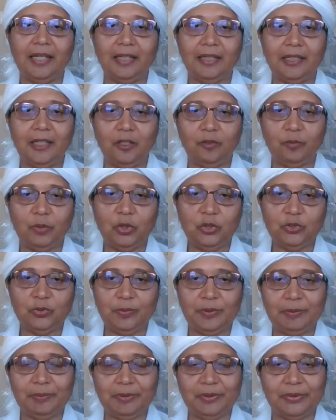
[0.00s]
Now,
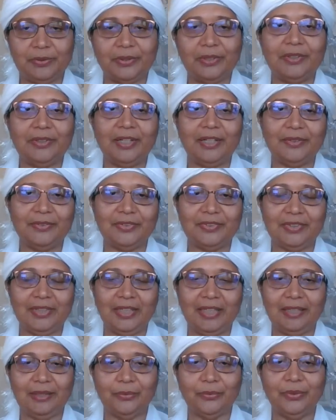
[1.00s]
most people go around
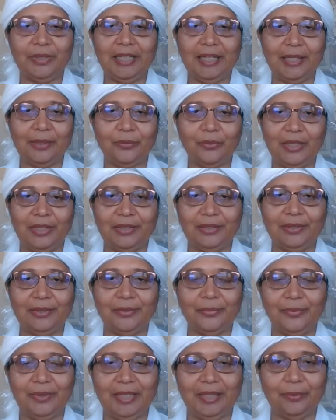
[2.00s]
saying, we are one,
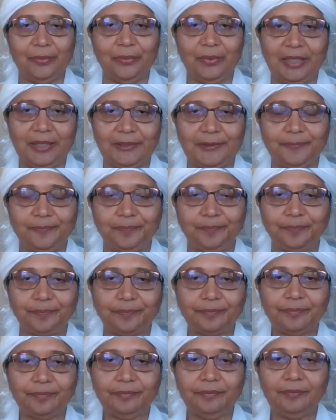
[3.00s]
we are one.
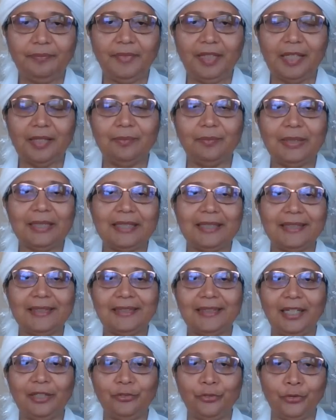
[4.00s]
But
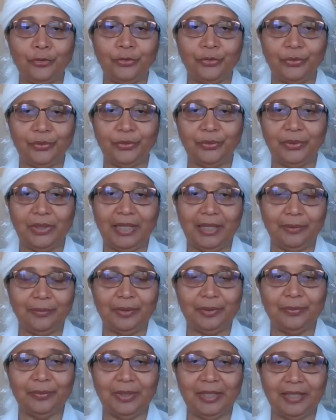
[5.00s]
is that true? Are
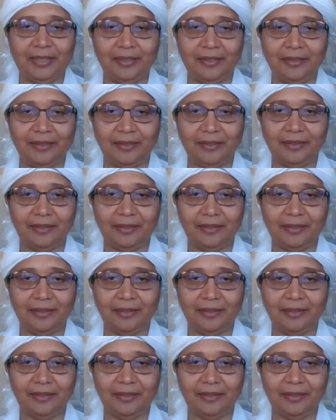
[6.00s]
we one?